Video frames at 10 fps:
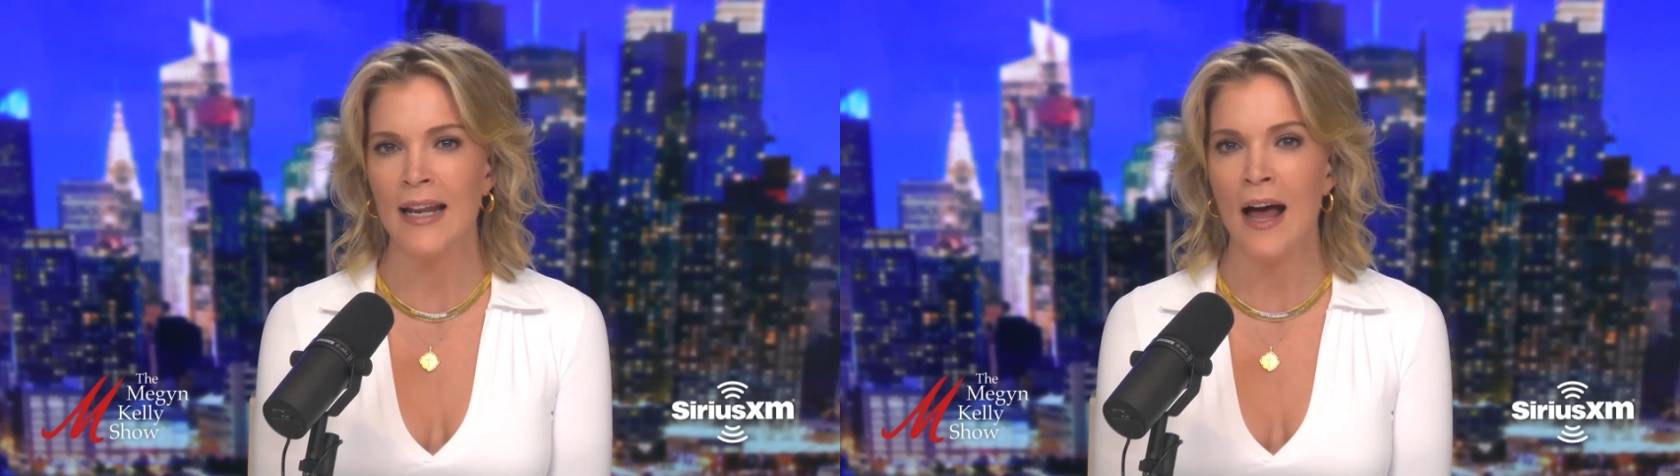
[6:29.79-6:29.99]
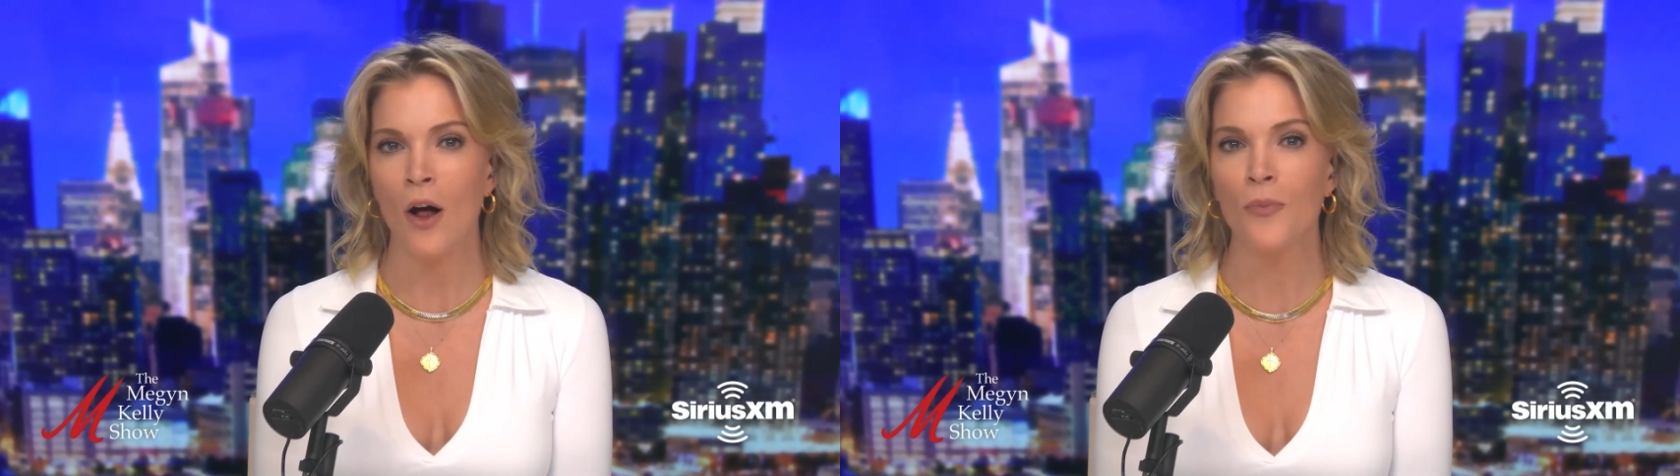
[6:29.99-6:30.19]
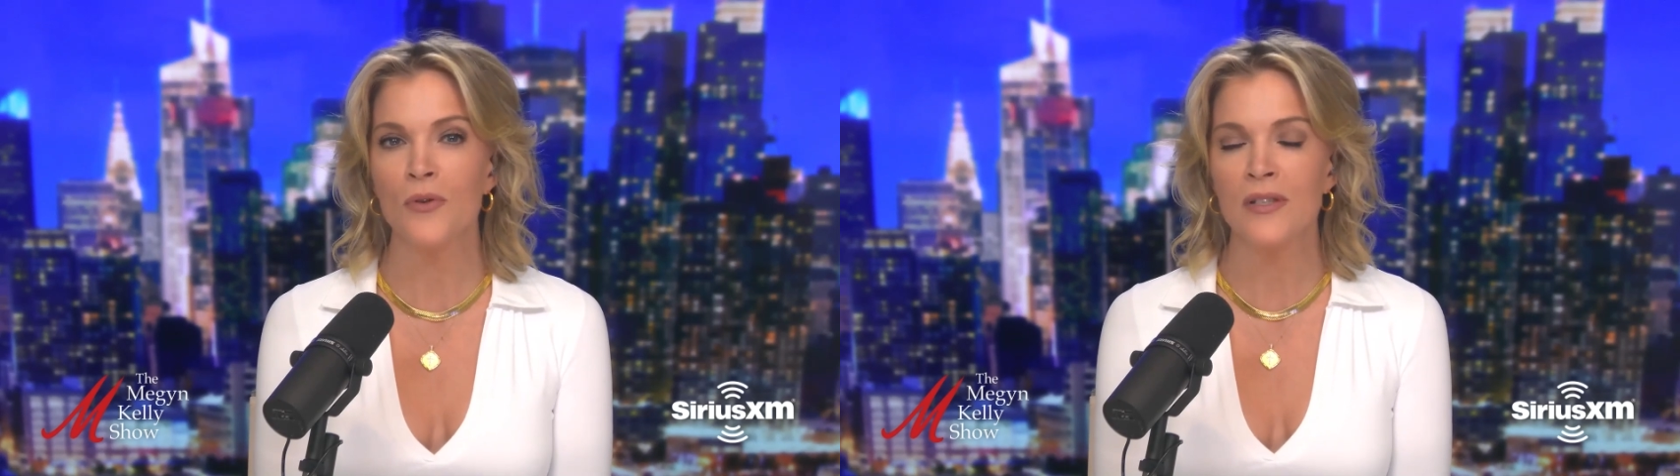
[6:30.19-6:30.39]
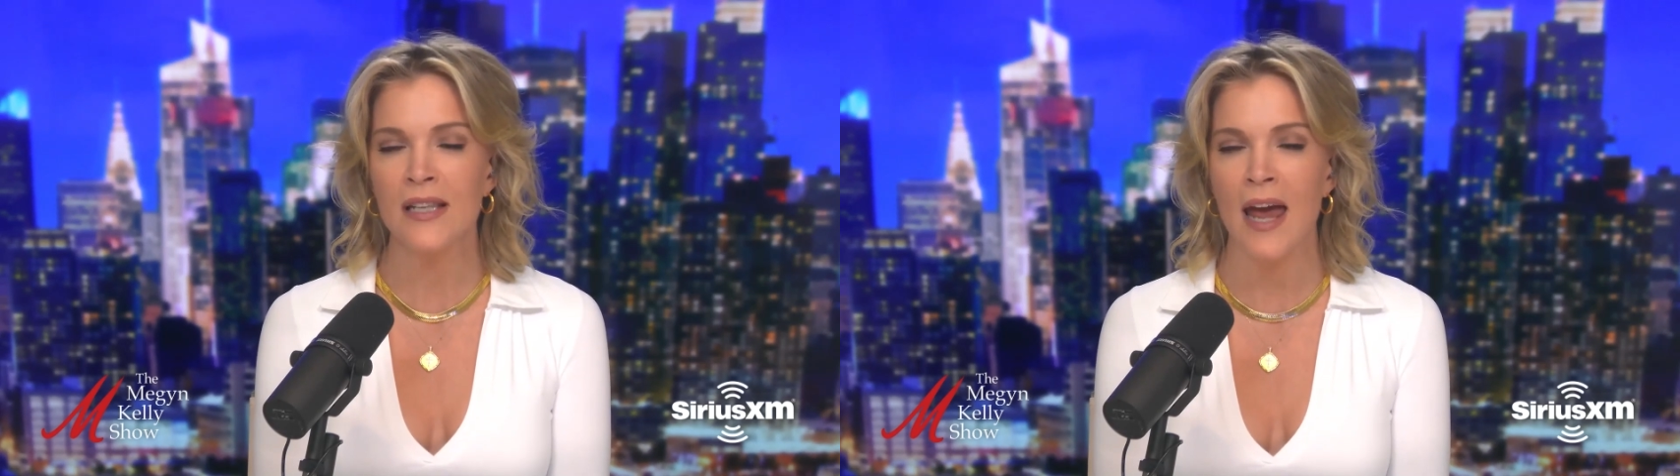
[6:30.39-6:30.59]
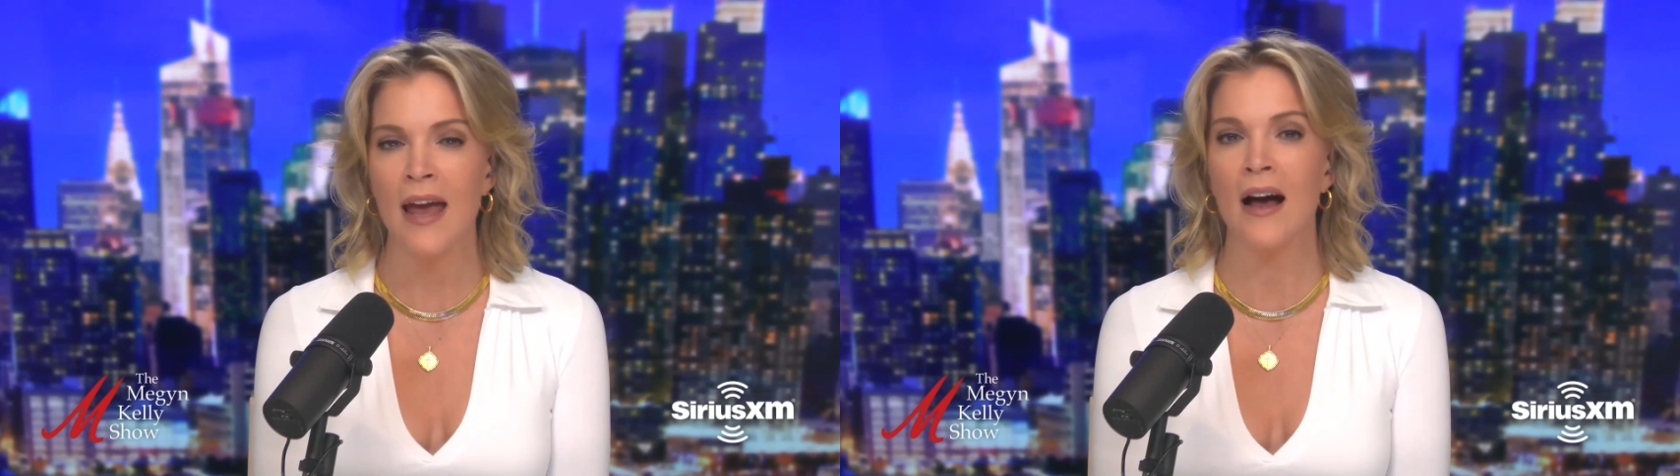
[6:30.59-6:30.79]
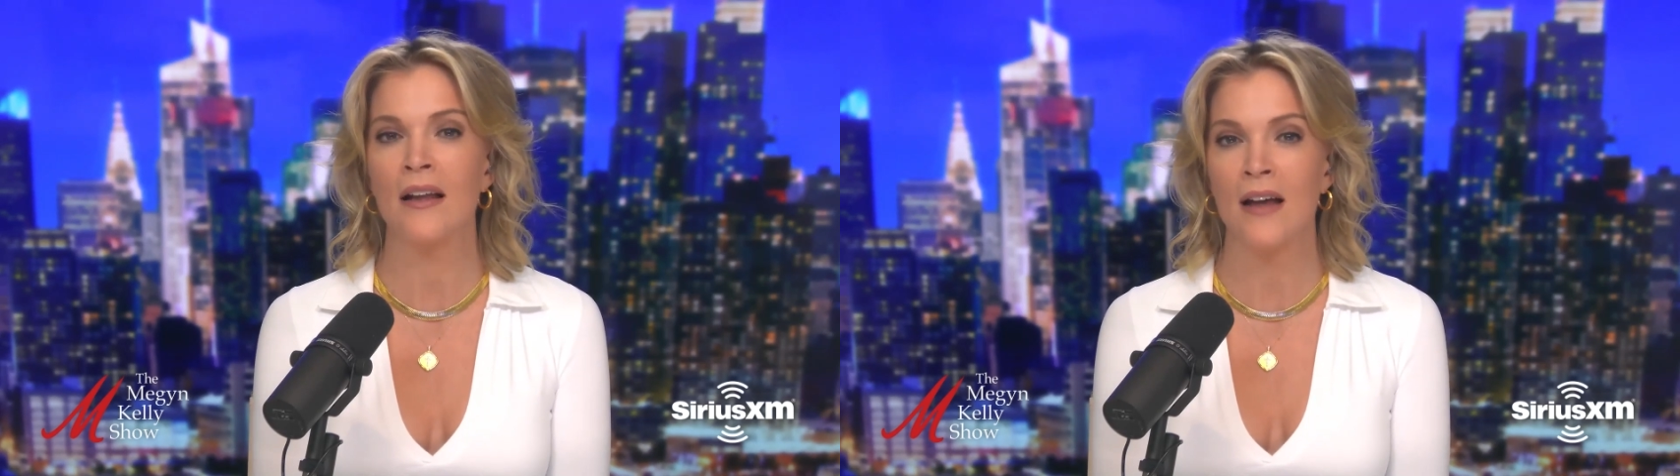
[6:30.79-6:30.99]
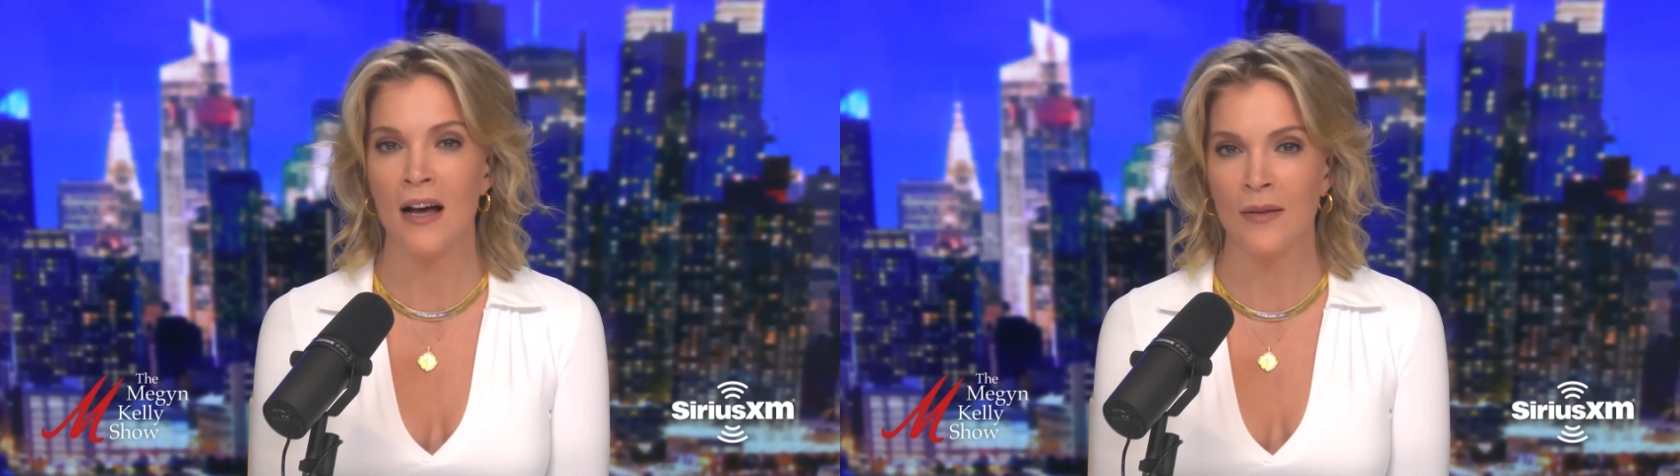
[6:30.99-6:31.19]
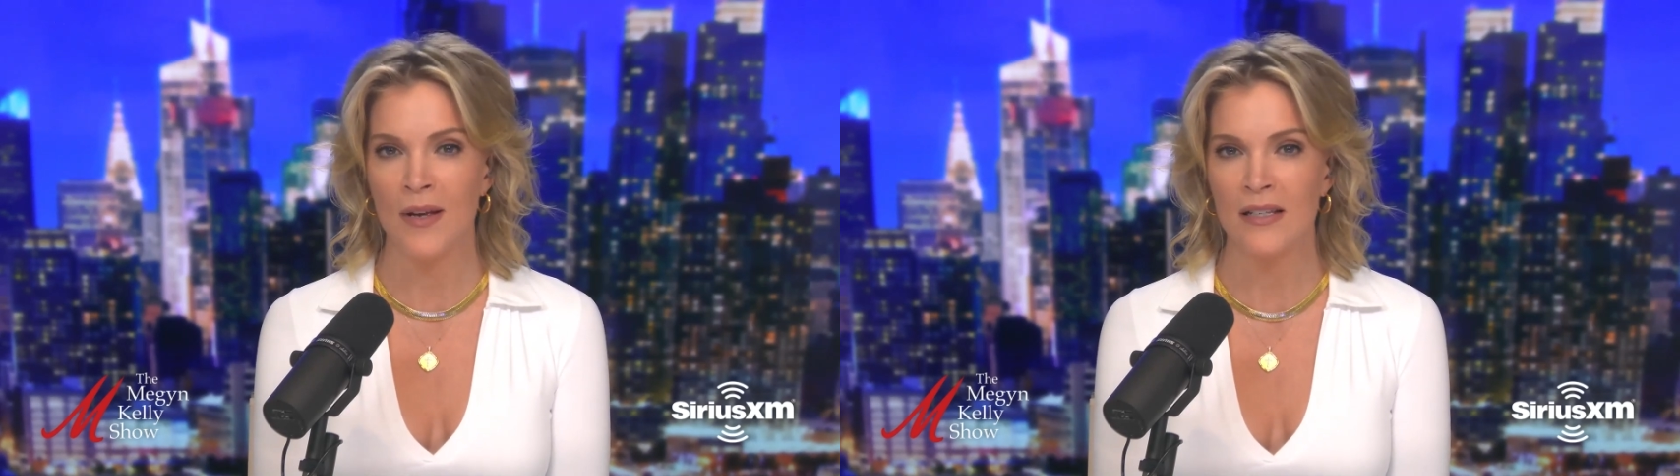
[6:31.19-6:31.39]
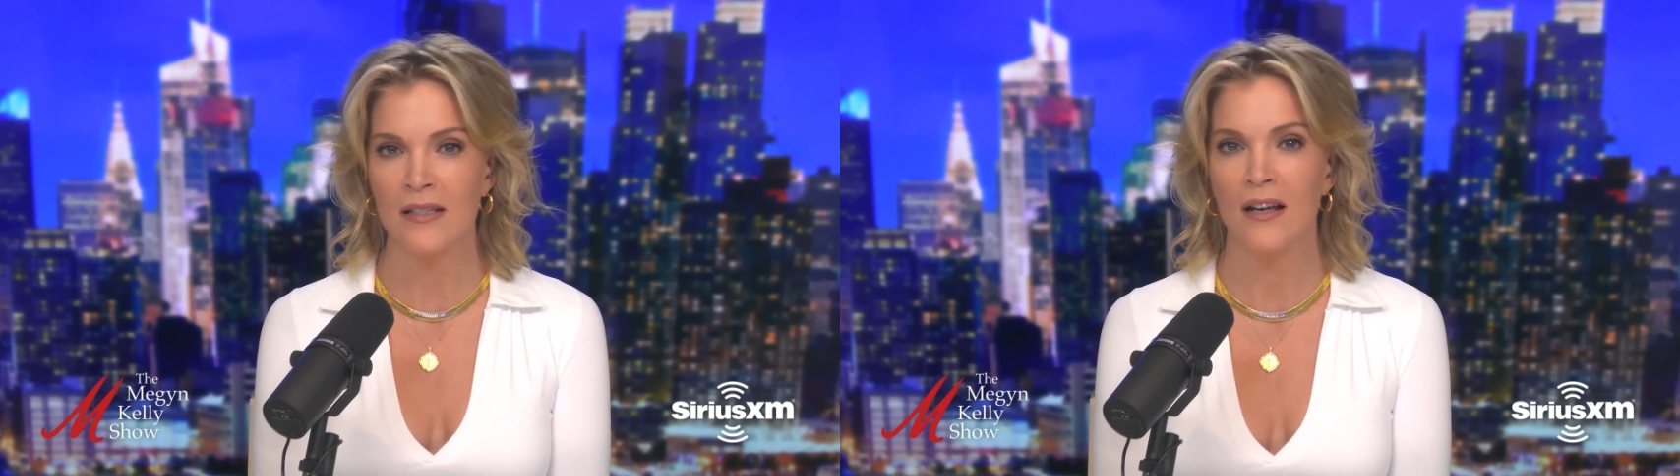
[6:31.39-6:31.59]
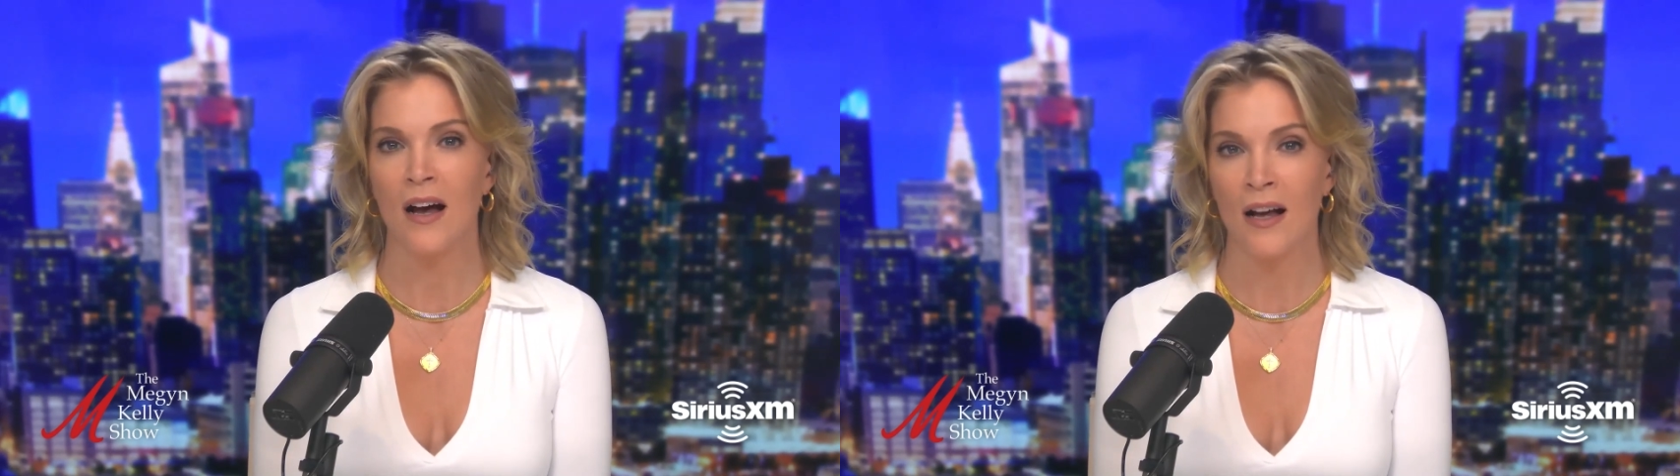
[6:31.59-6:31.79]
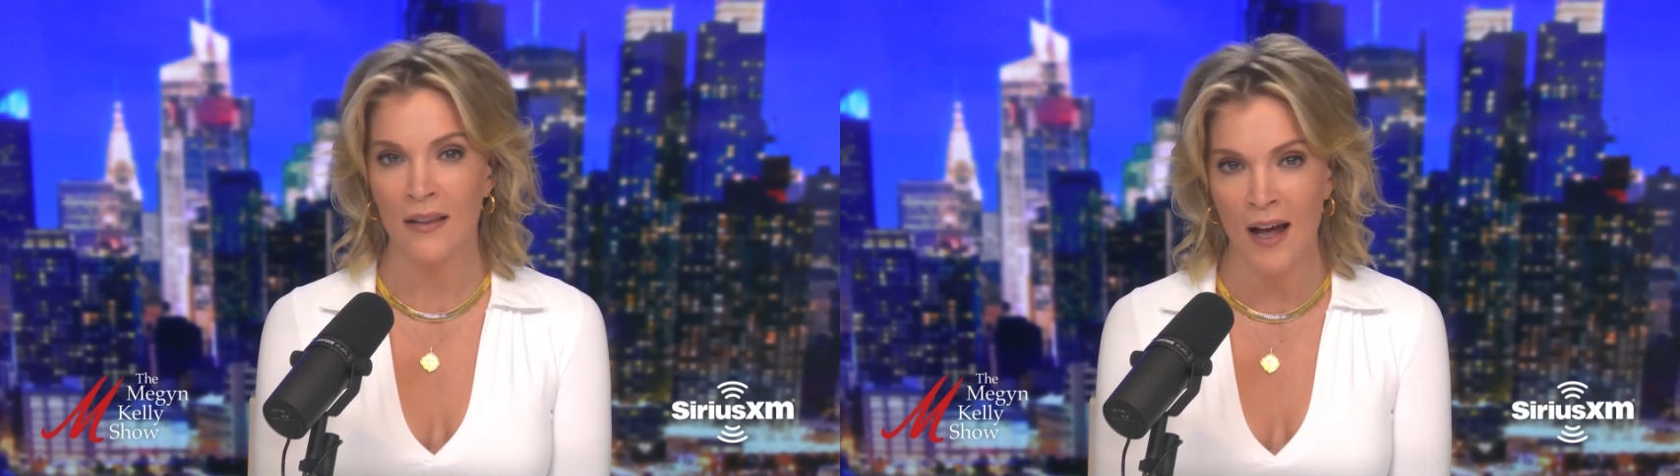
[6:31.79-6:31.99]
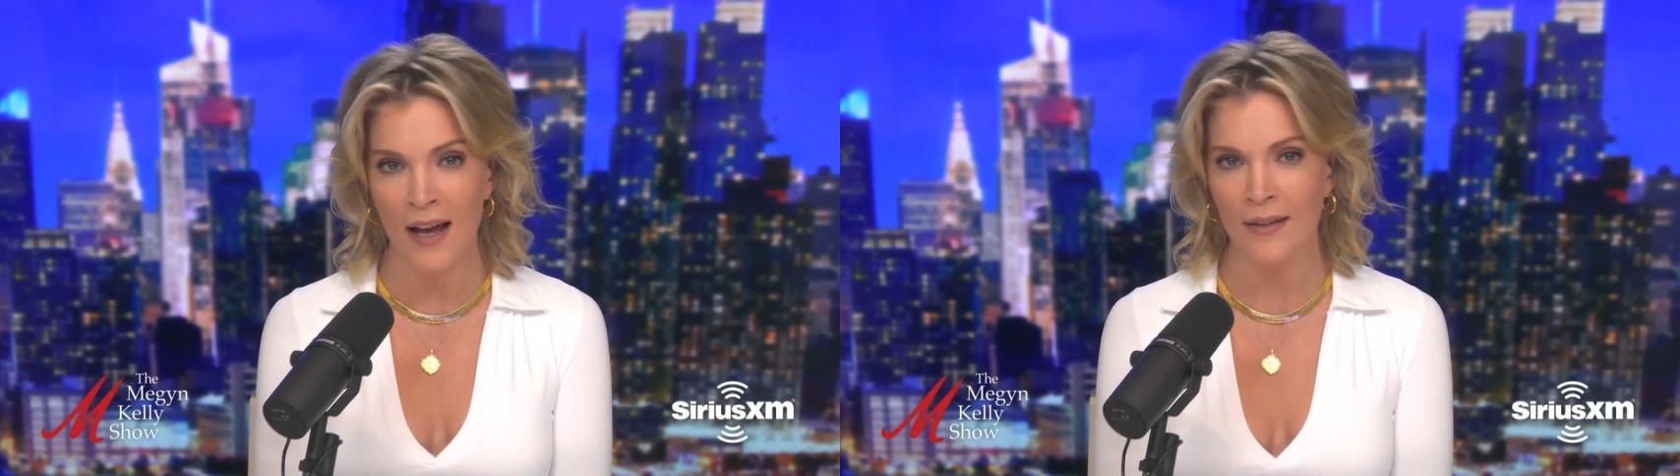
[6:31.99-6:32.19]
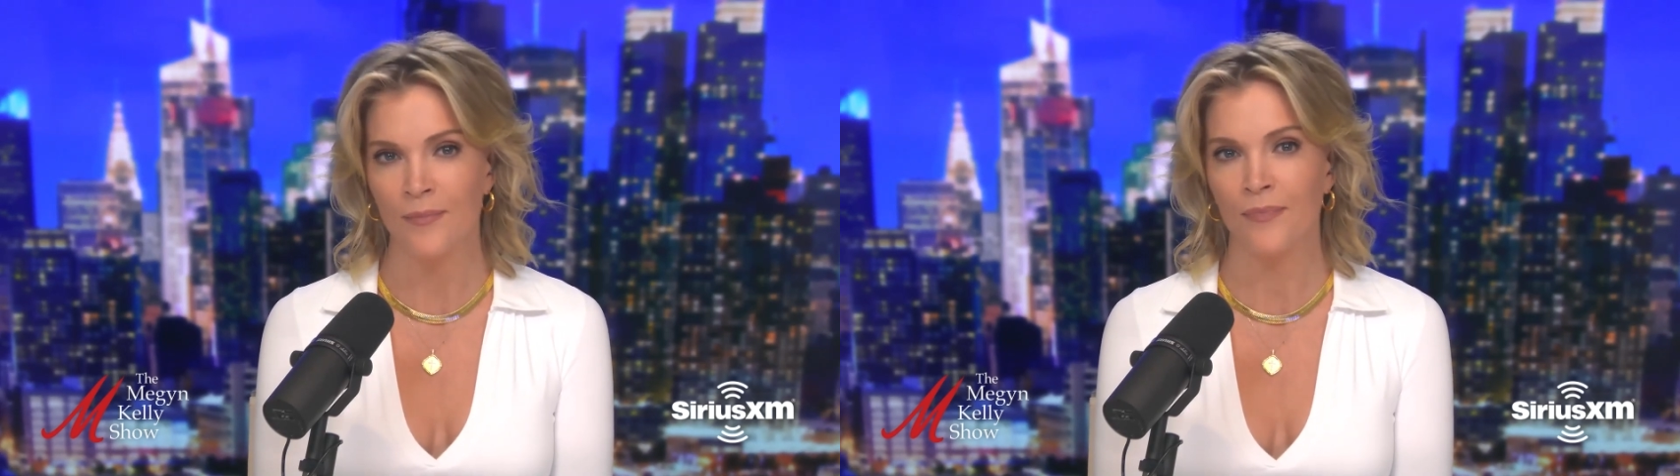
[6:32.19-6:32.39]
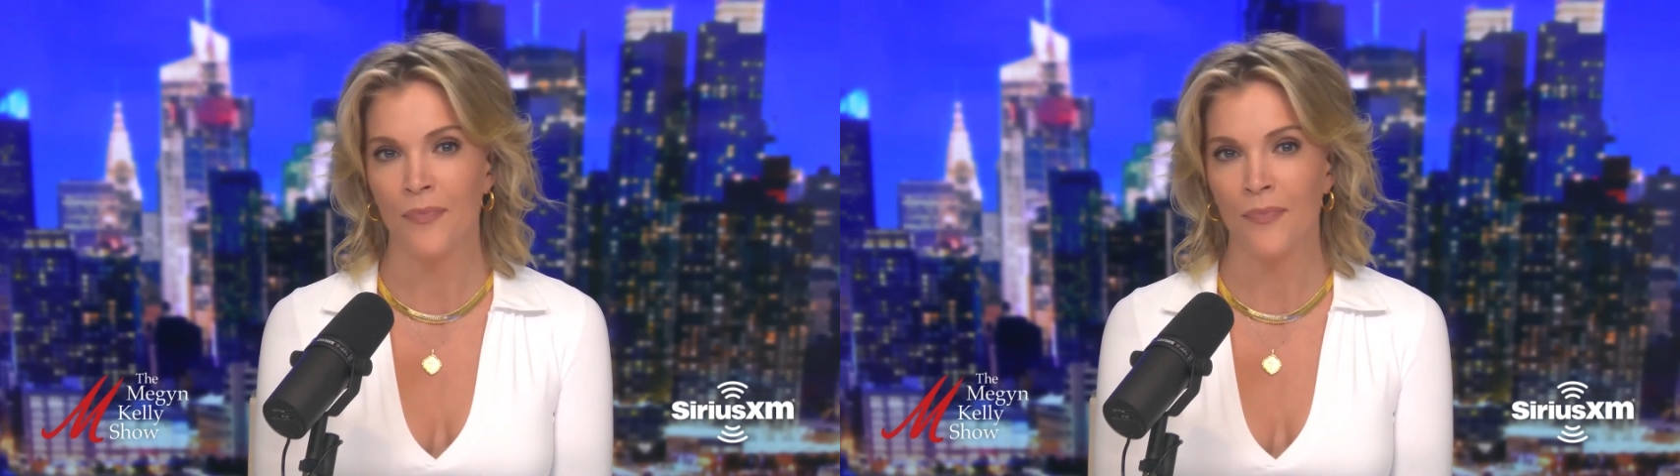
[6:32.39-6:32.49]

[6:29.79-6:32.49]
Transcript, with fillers: and help you stay anonymous online.